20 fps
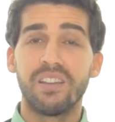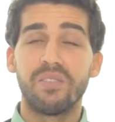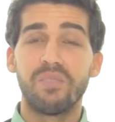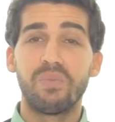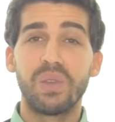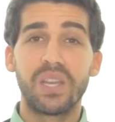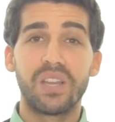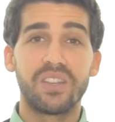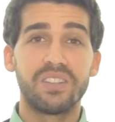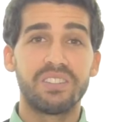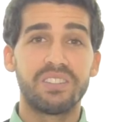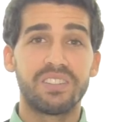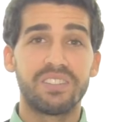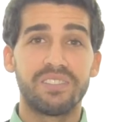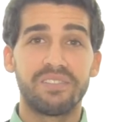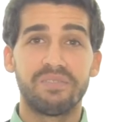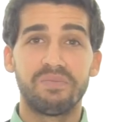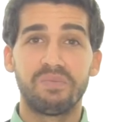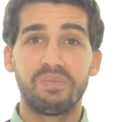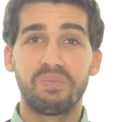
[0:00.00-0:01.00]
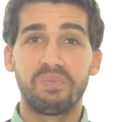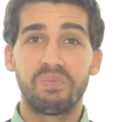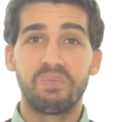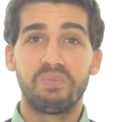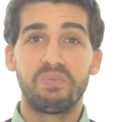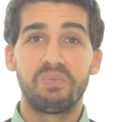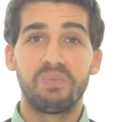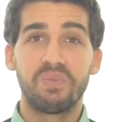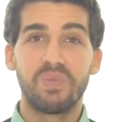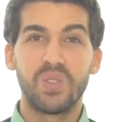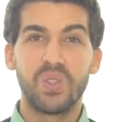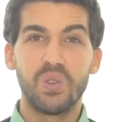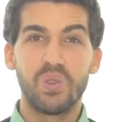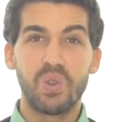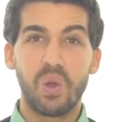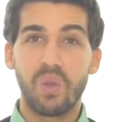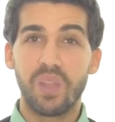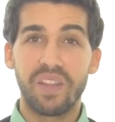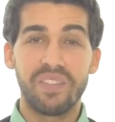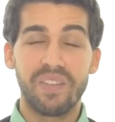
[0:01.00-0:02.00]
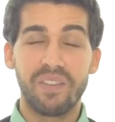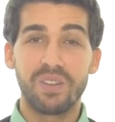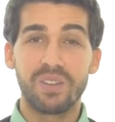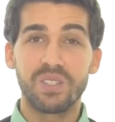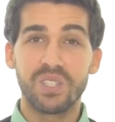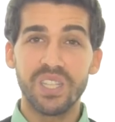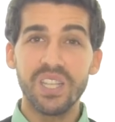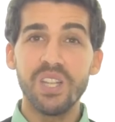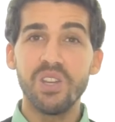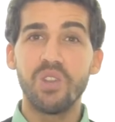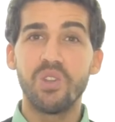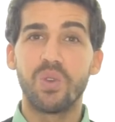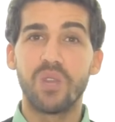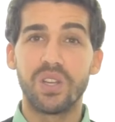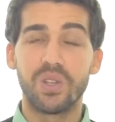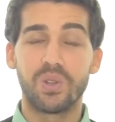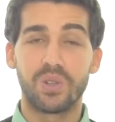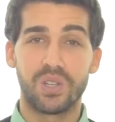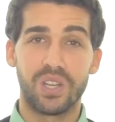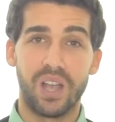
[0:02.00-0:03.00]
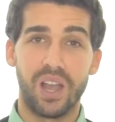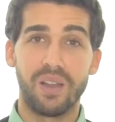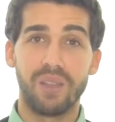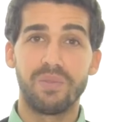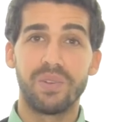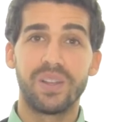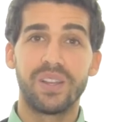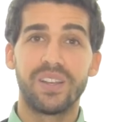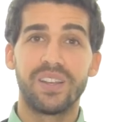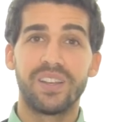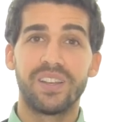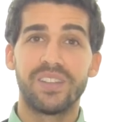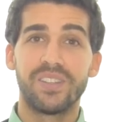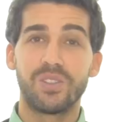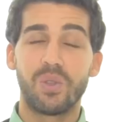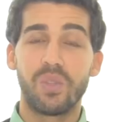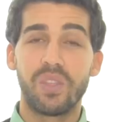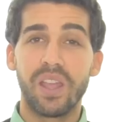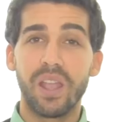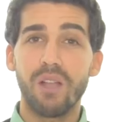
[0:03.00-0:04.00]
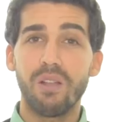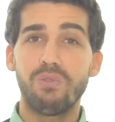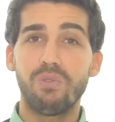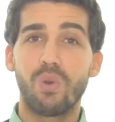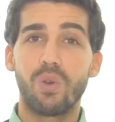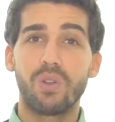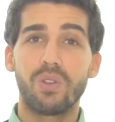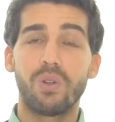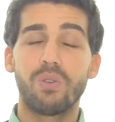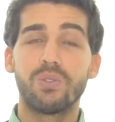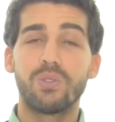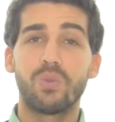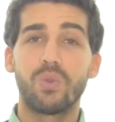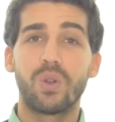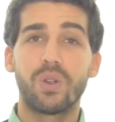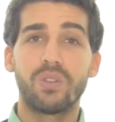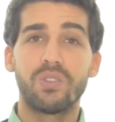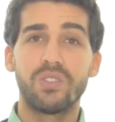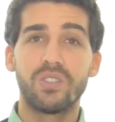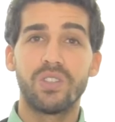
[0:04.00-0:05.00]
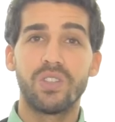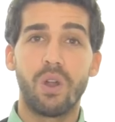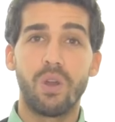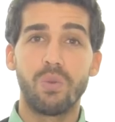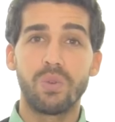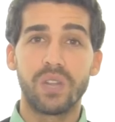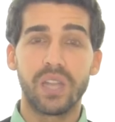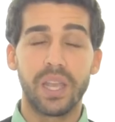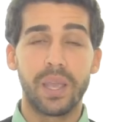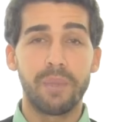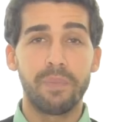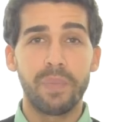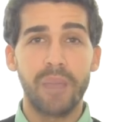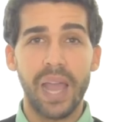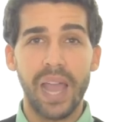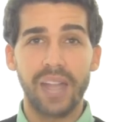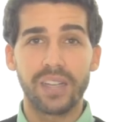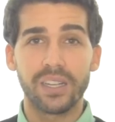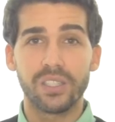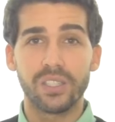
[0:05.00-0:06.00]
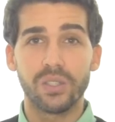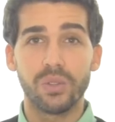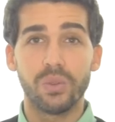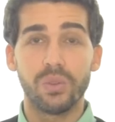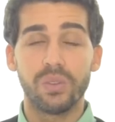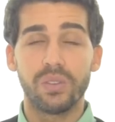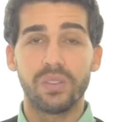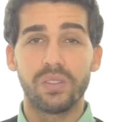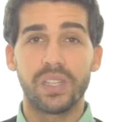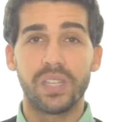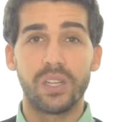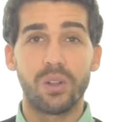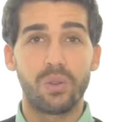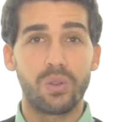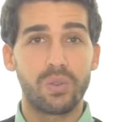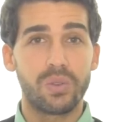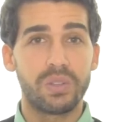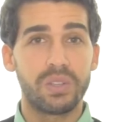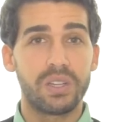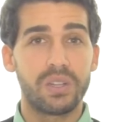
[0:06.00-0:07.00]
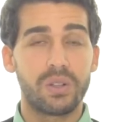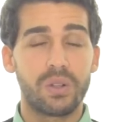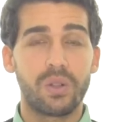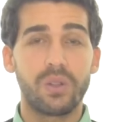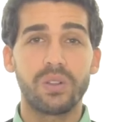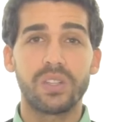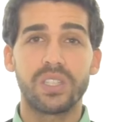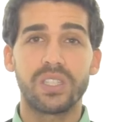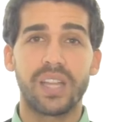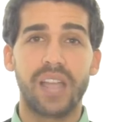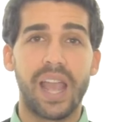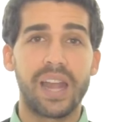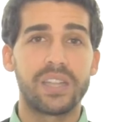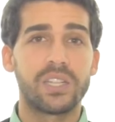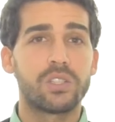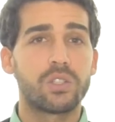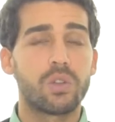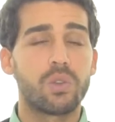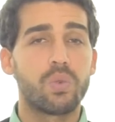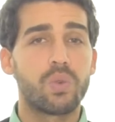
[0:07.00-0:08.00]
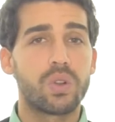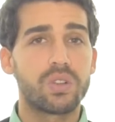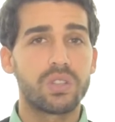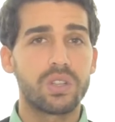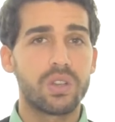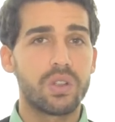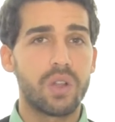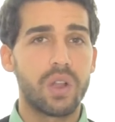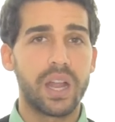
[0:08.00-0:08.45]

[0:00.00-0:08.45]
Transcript: Because you know they've never seen you in your job. So therefore, those words don't impact you. They don't create hurt, sadness, or worsen your